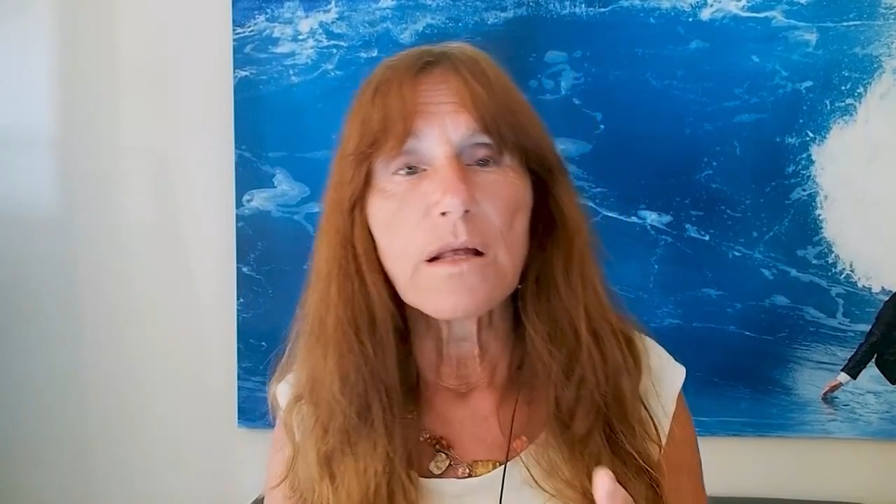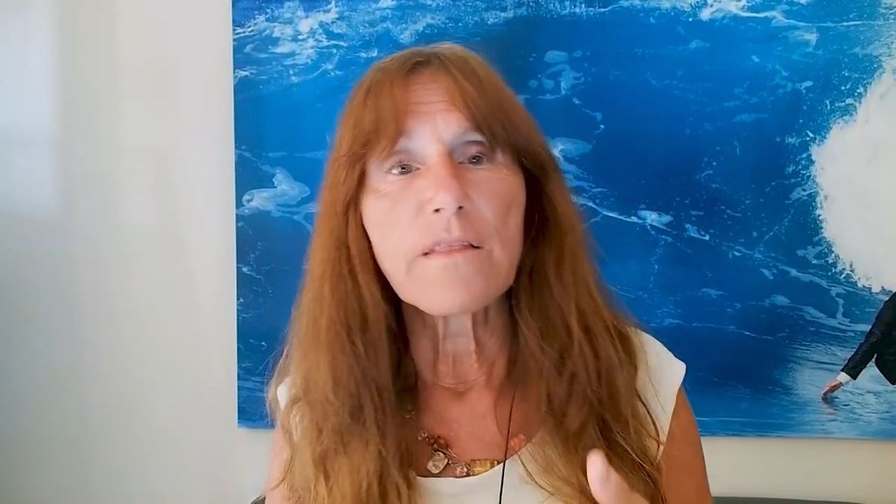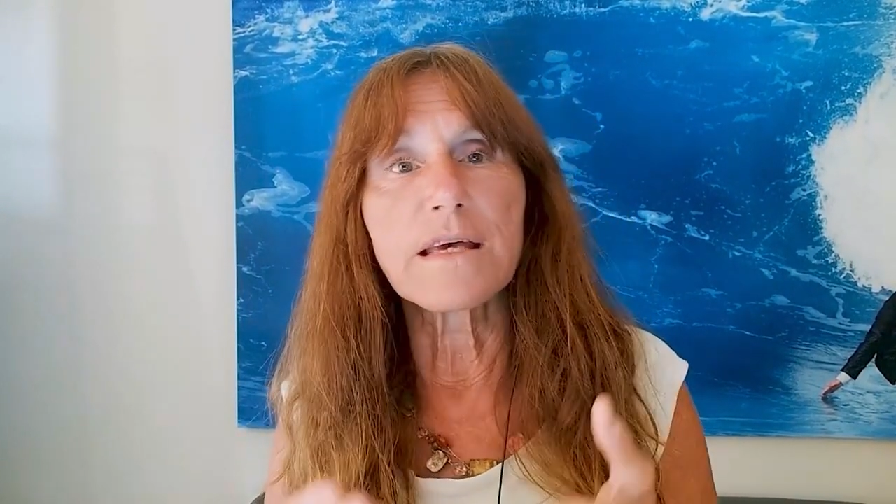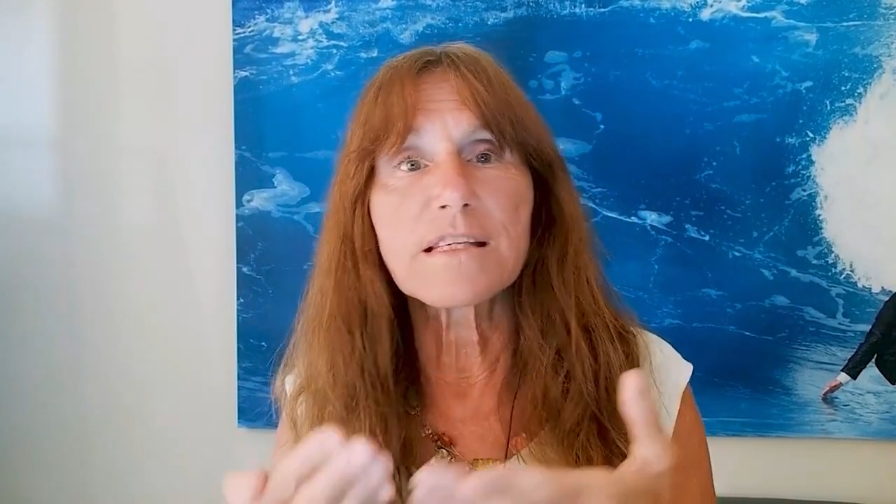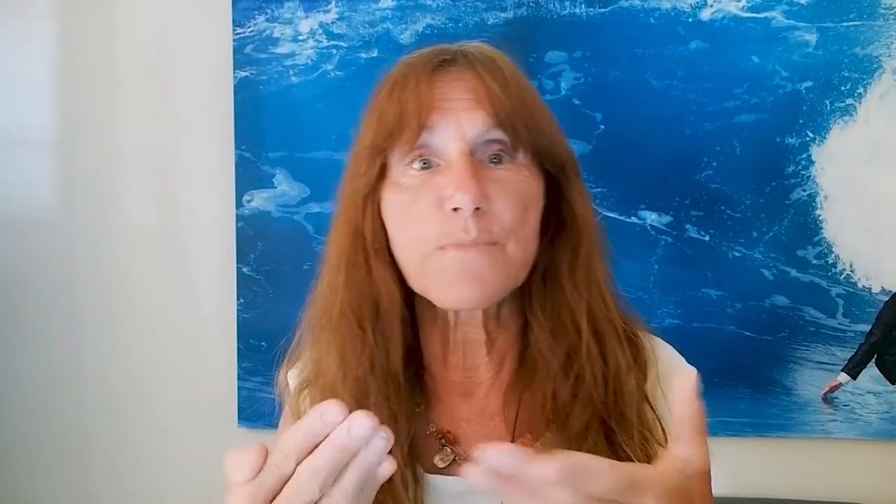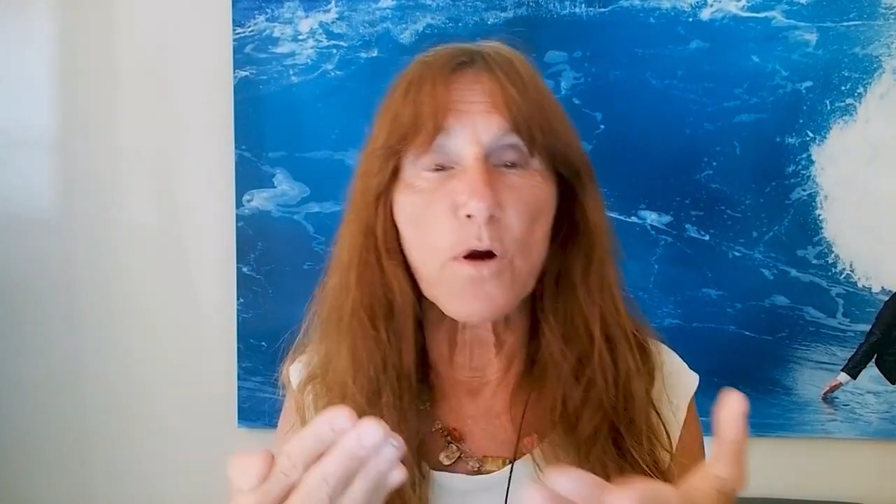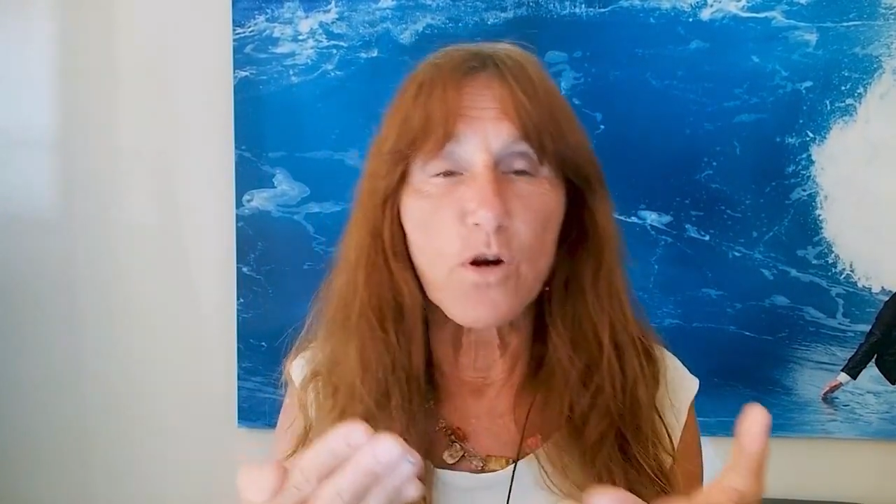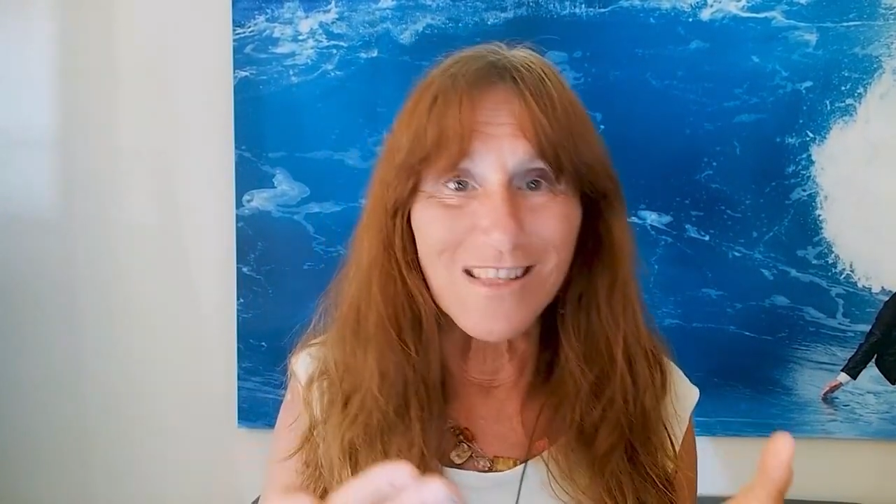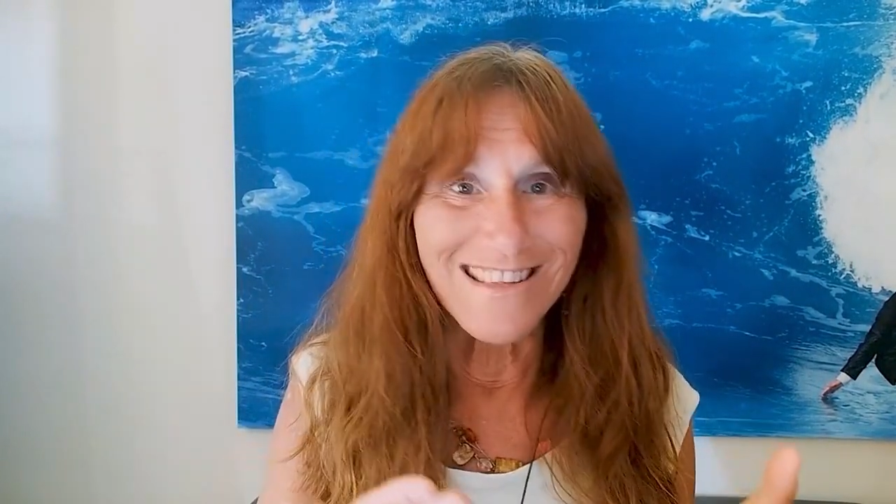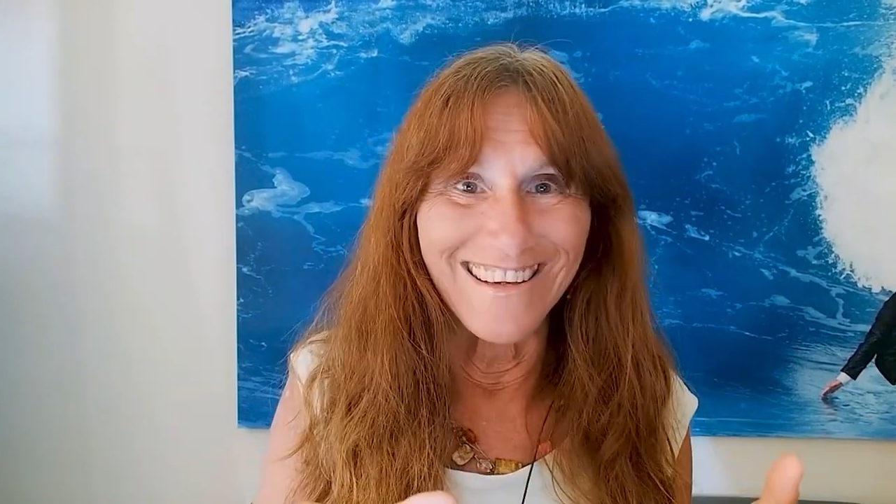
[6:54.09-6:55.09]
this
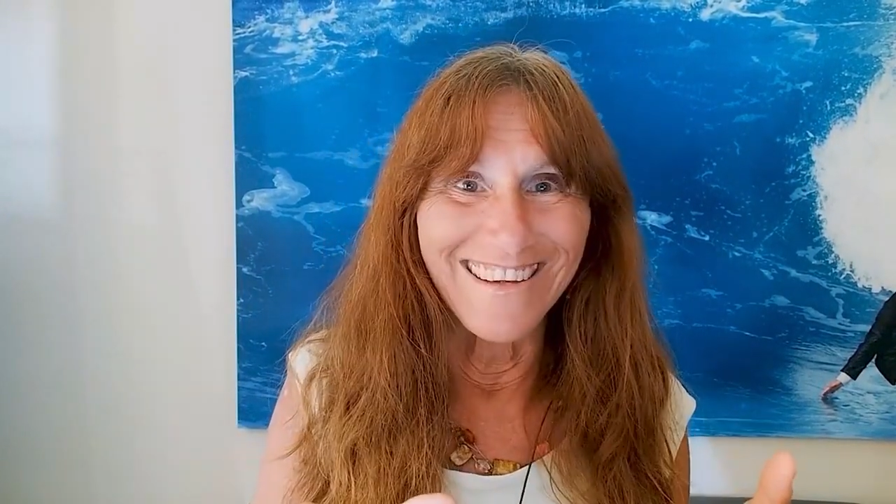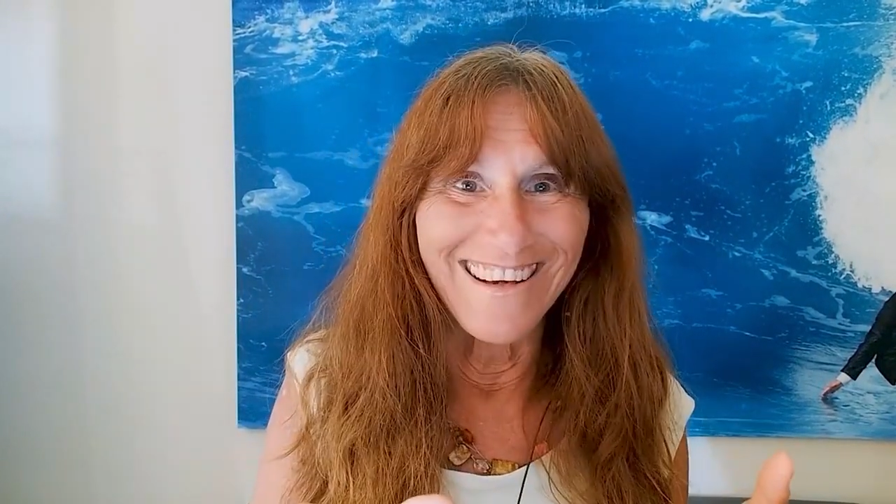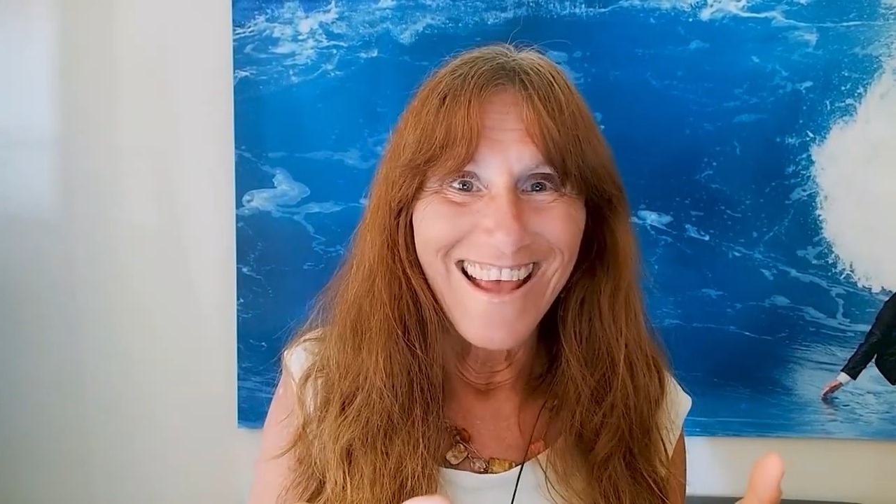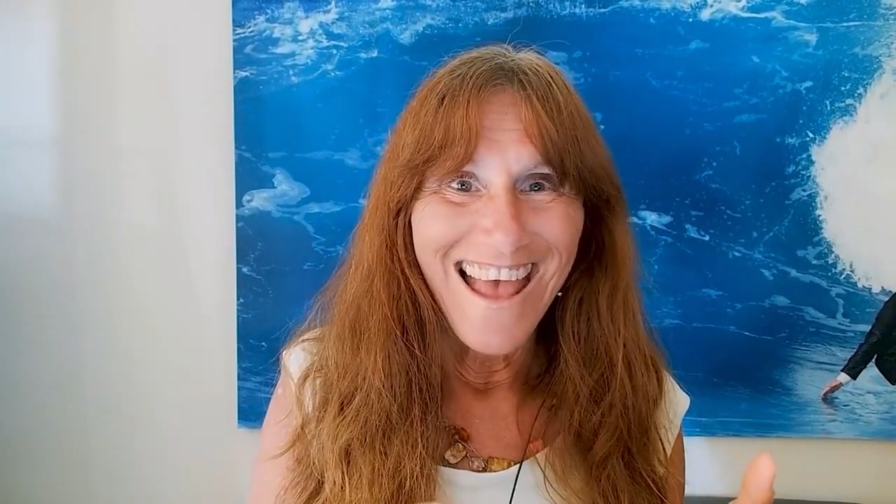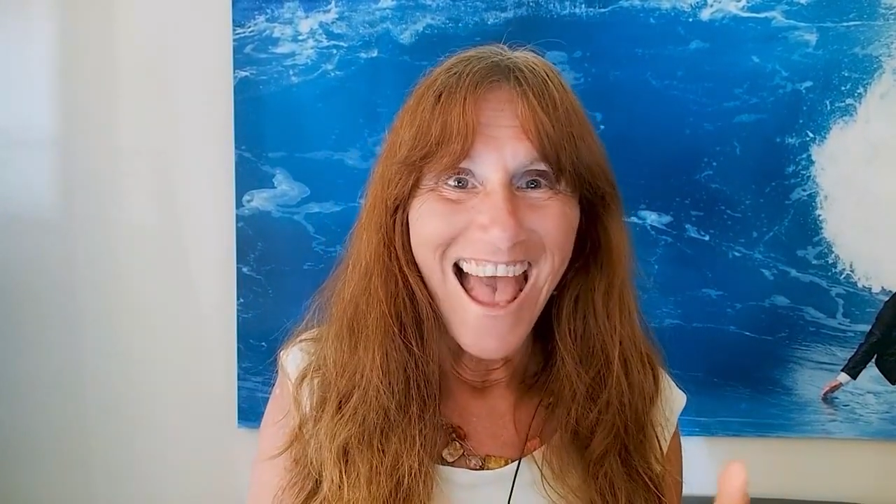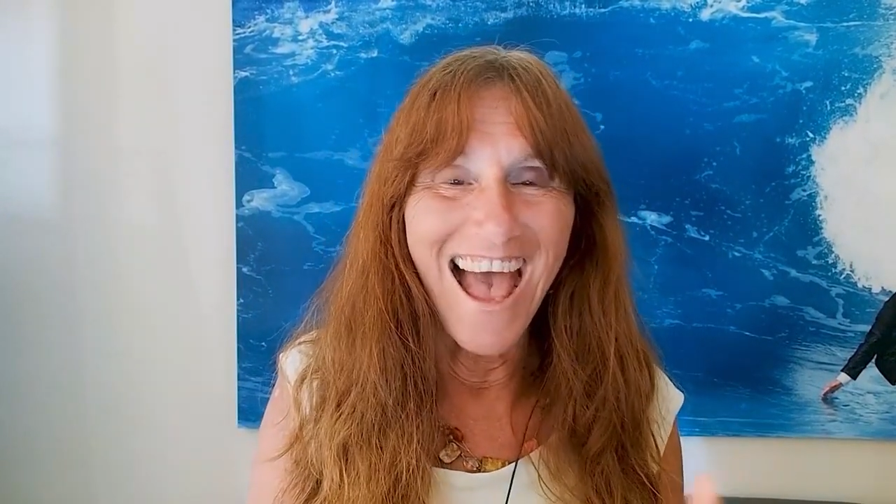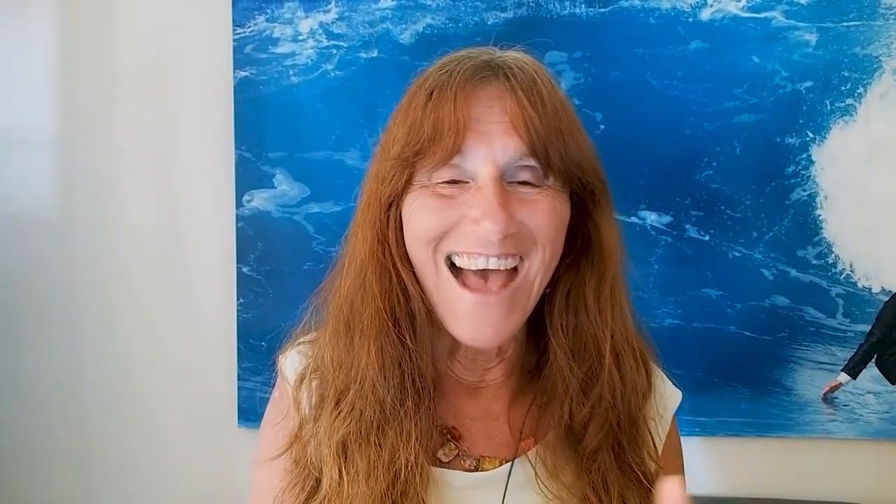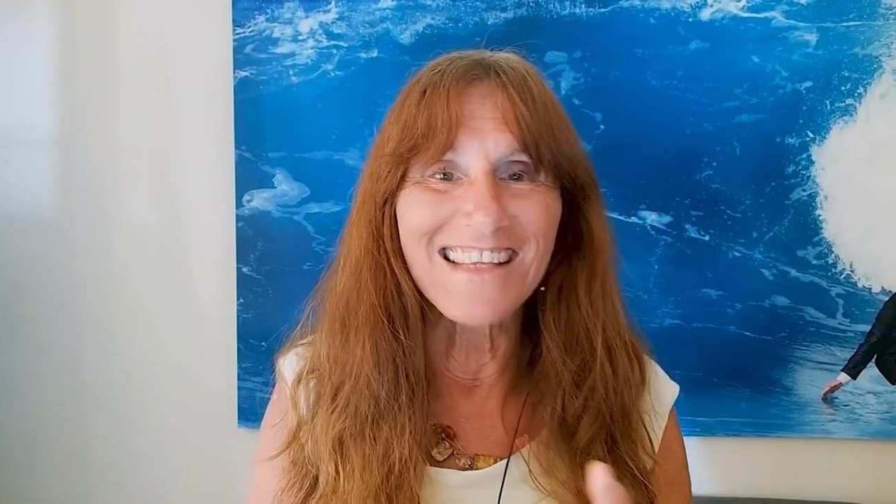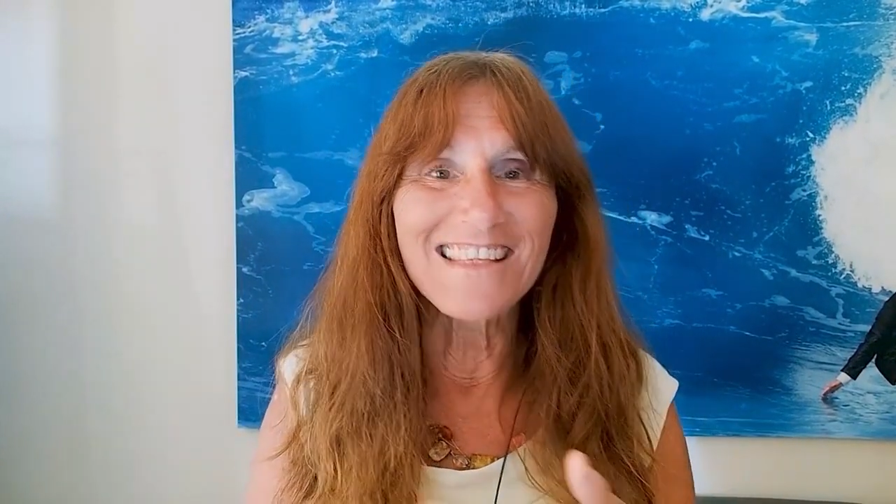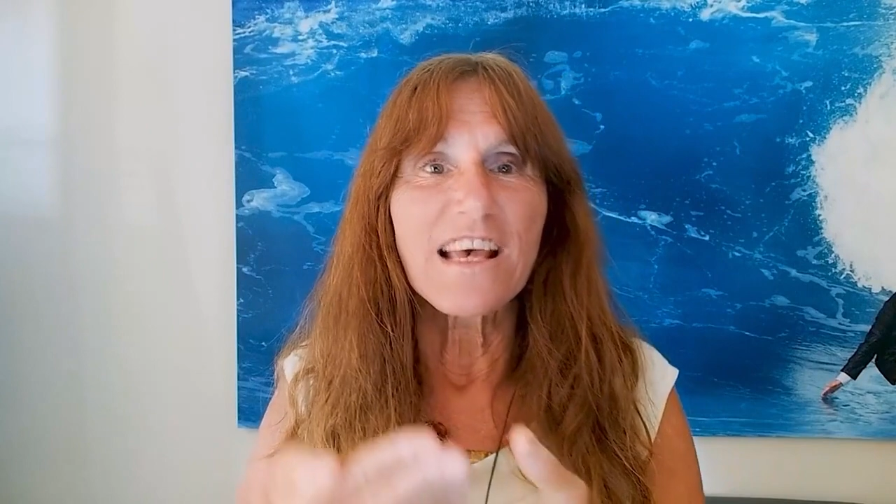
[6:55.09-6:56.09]
person
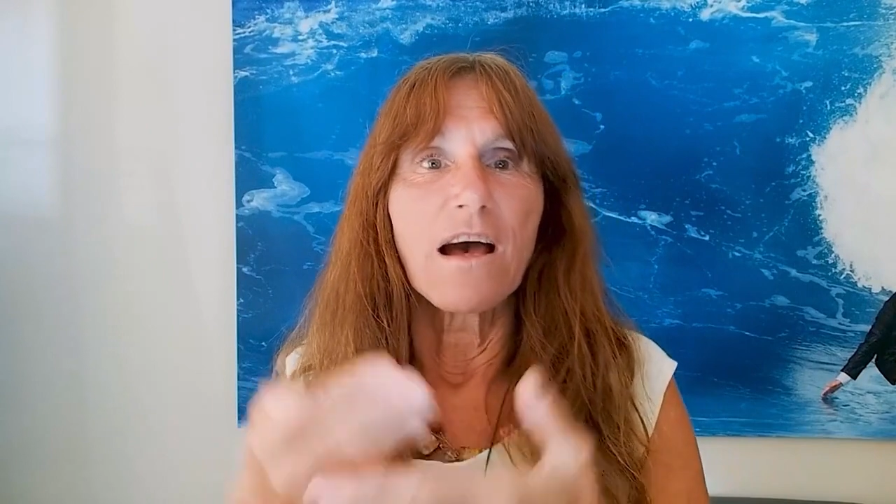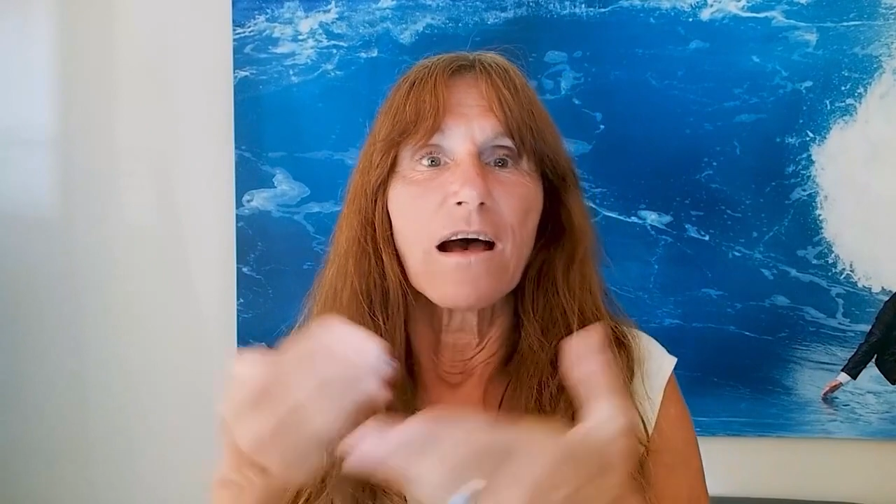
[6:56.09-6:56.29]
has